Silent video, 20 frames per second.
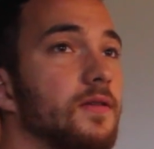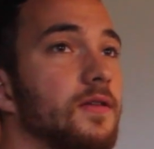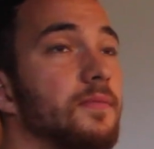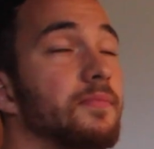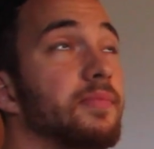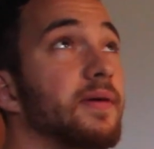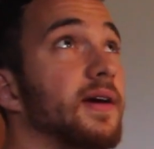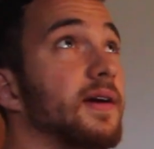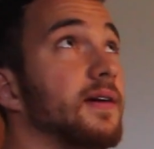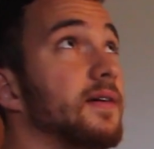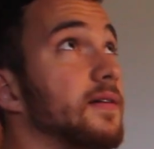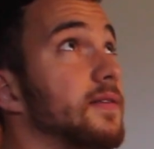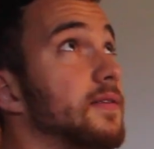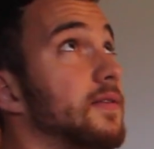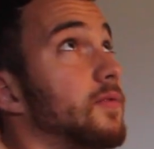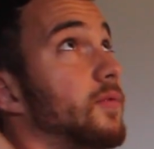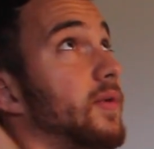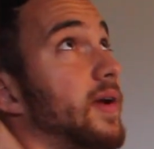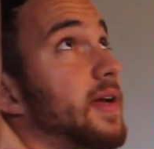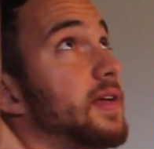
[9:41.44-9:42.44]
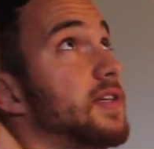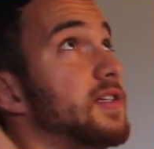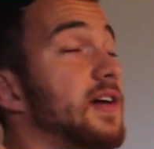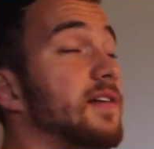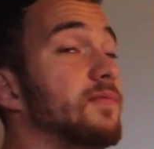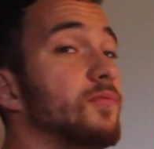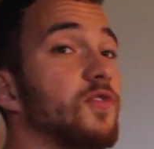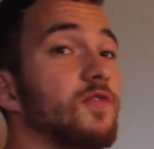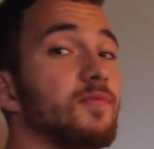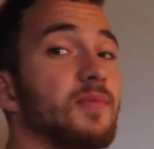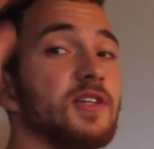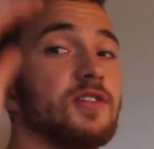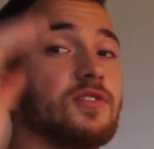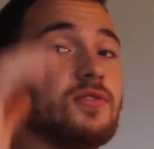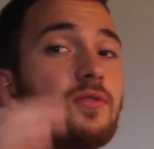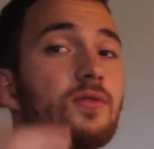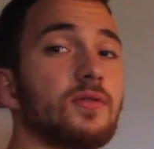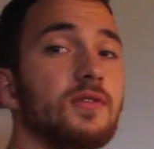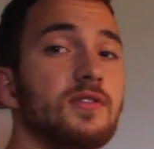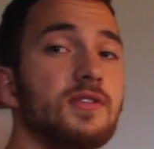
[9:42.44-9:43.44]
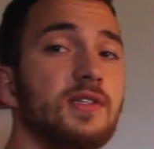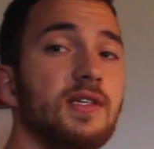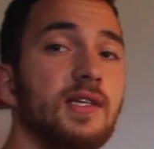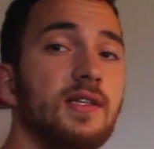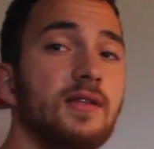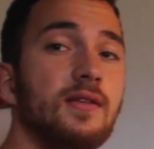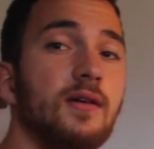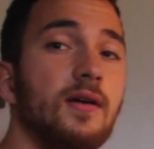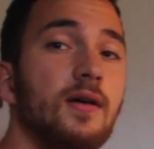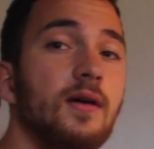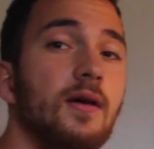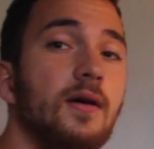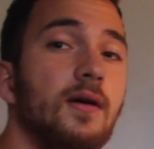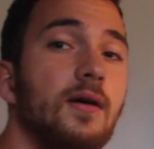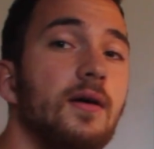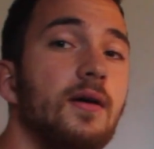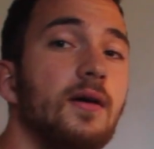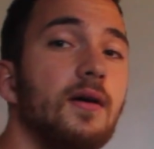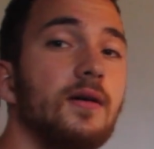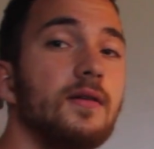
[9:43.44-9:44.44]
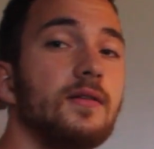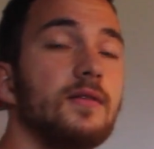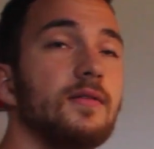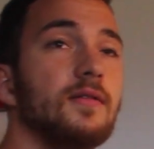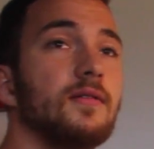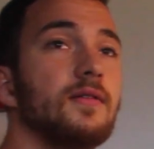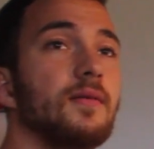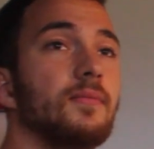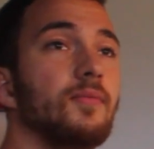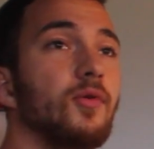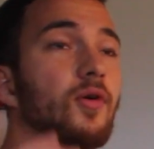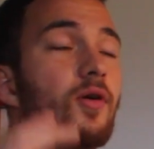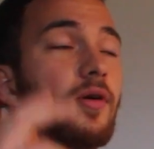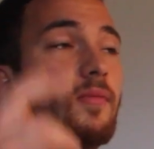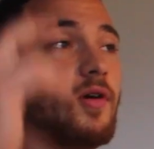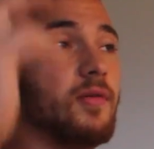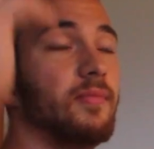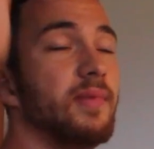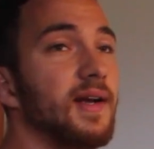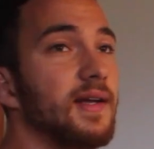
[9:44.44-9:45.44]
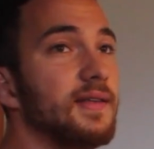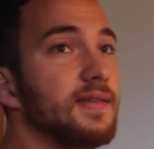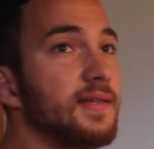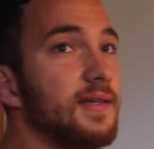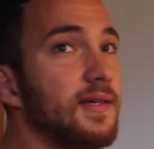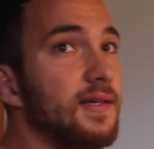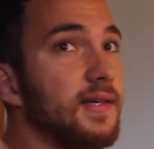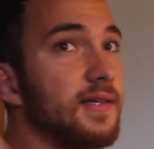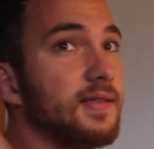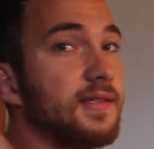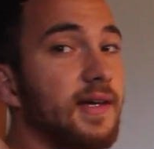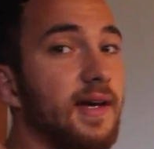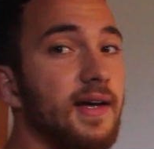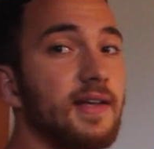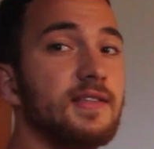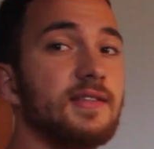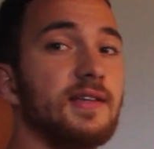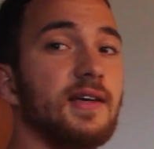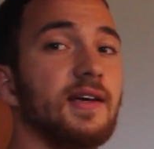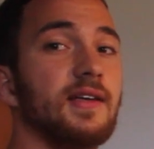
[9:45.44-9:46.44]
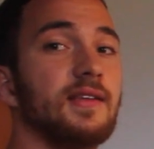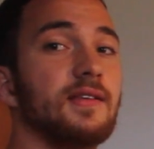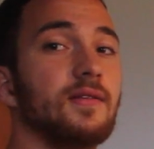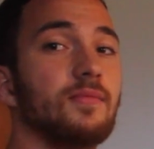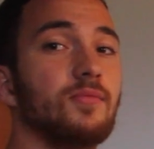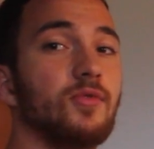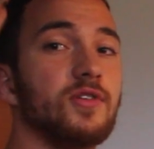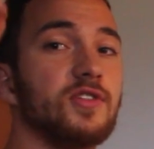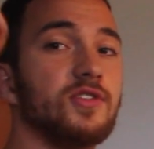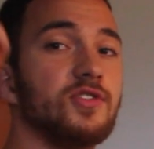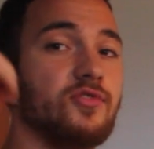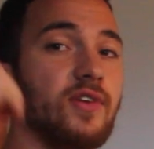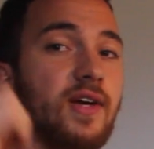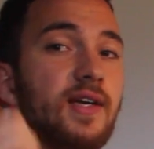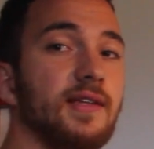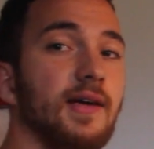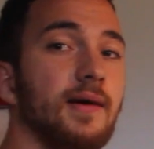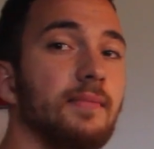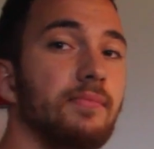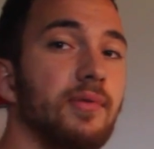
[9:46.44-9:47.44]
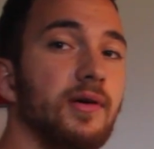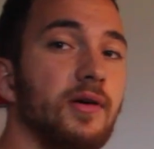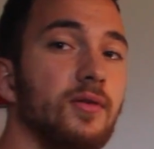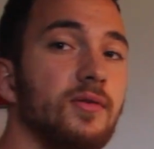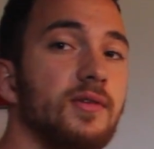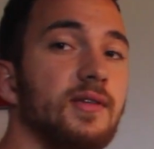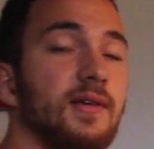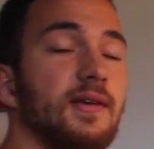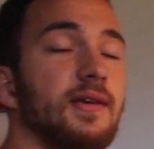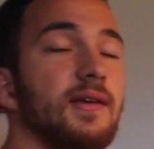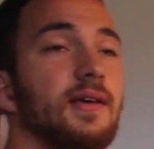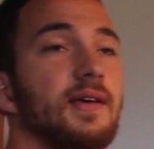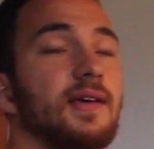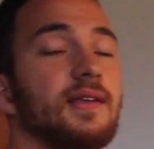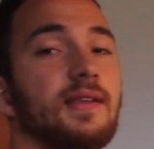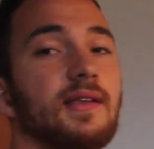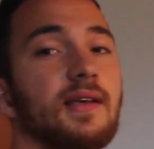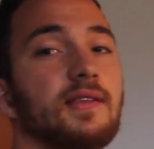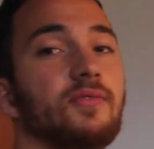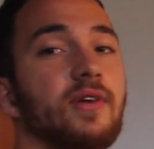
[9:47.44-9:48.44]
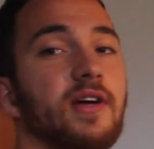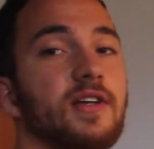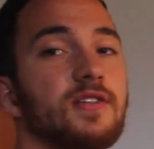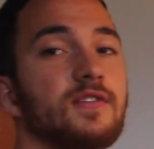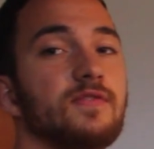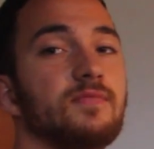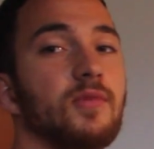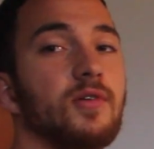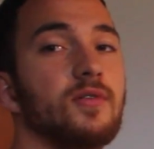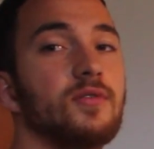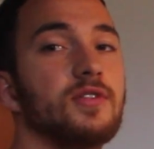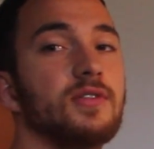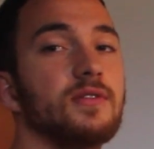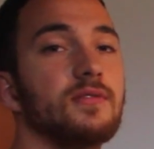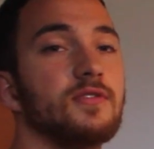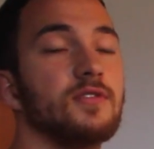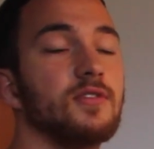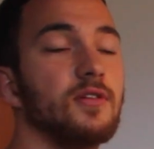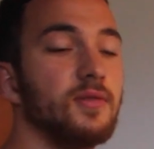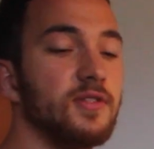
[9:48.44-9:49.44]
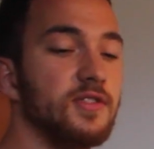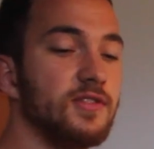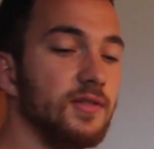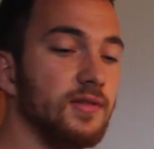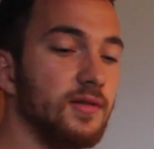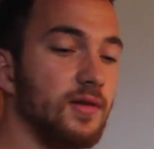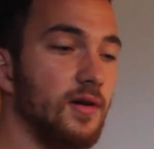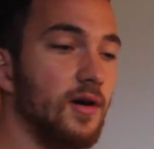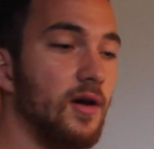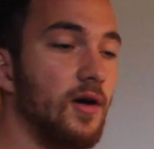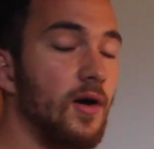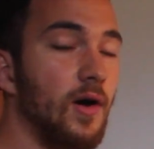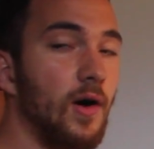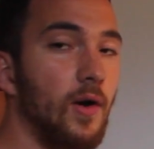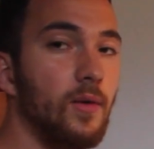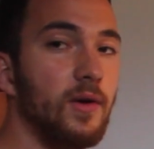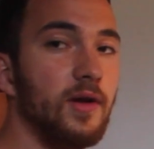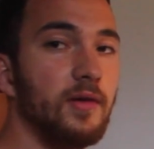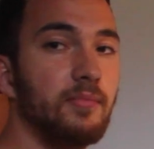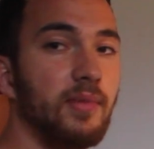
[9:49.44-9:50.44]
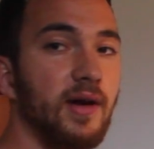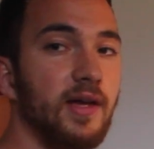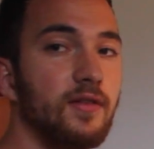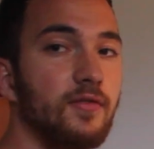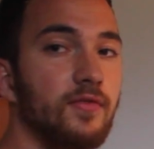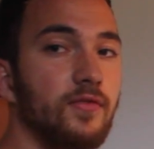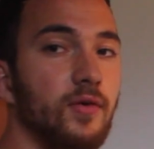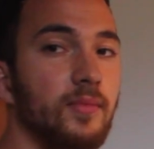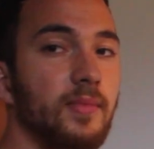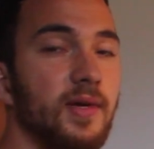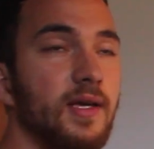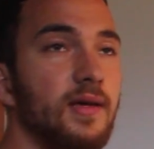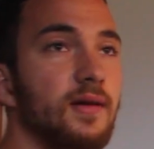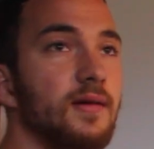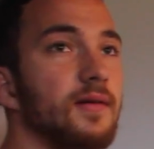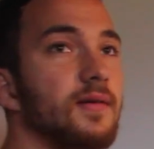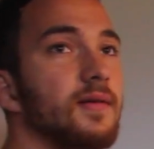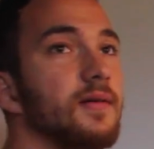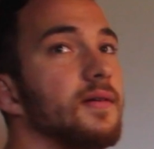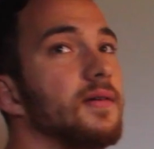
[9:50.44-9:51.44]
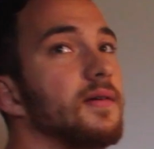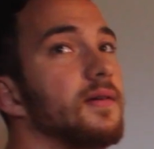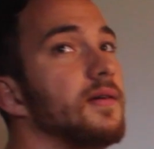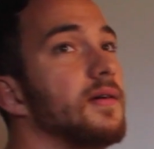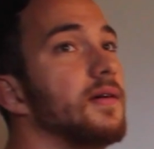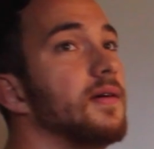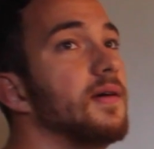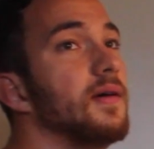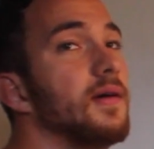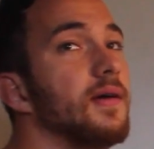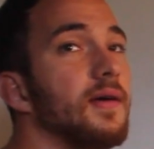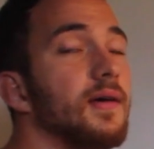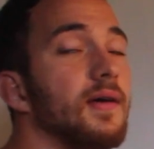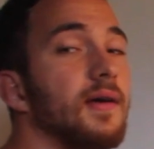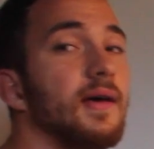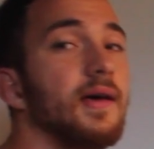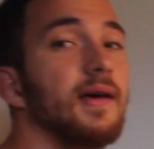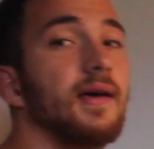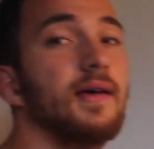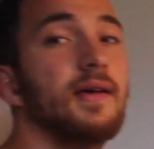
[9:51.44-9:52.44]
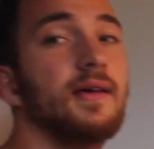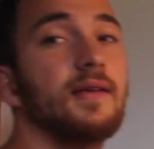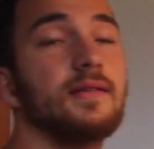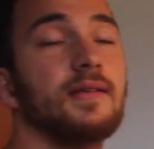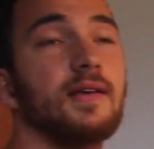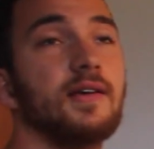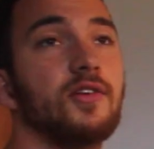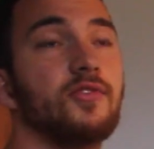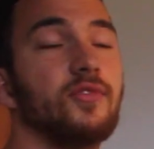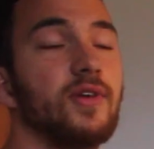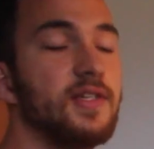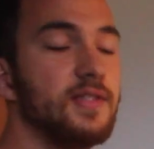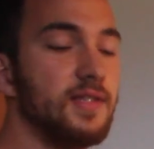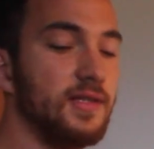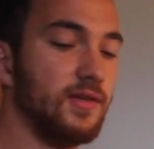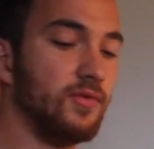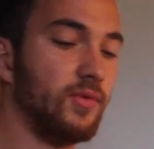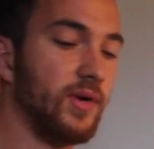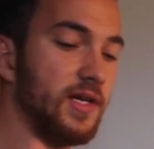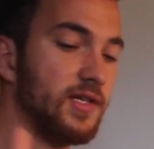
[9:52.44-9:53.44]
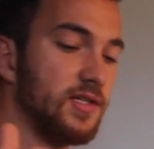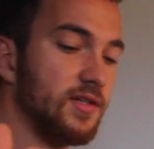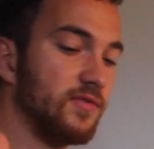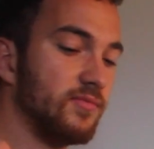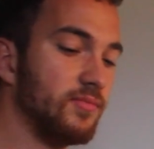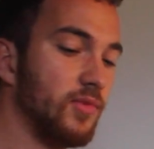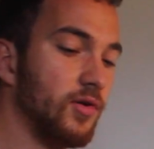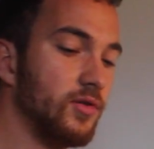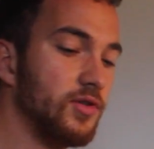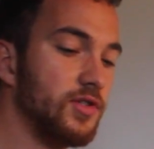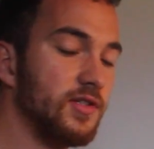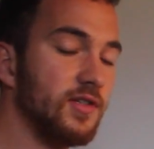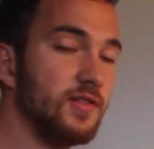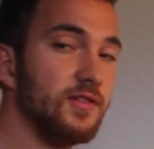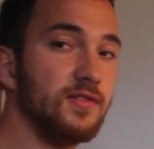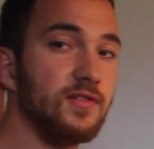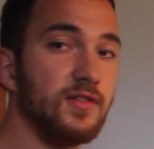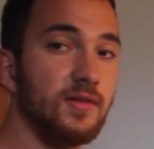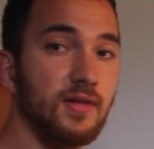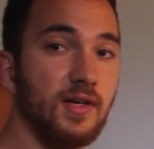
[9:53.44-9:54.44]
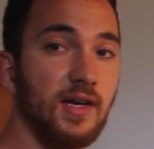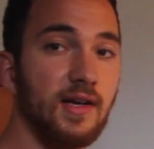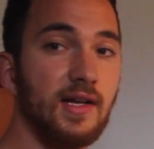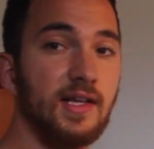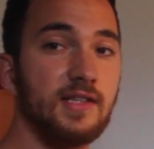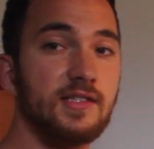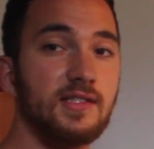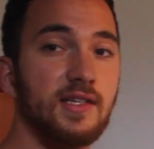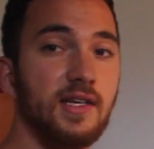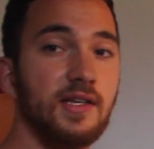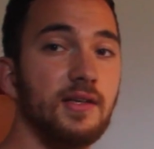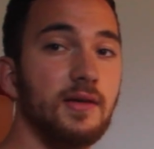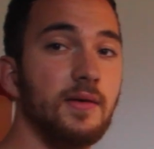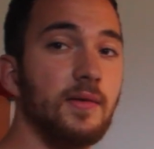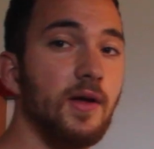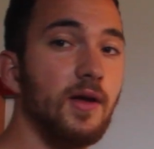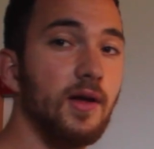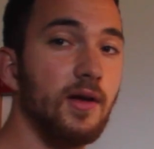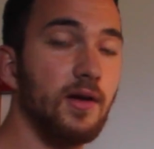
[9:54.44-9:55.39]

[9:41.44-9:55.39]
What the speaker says: the bigger the range I move my shoulders in, the more mobility it gets and the more strength I build in that range of motion. So it's only better for me. And increasing the range of motion, let's say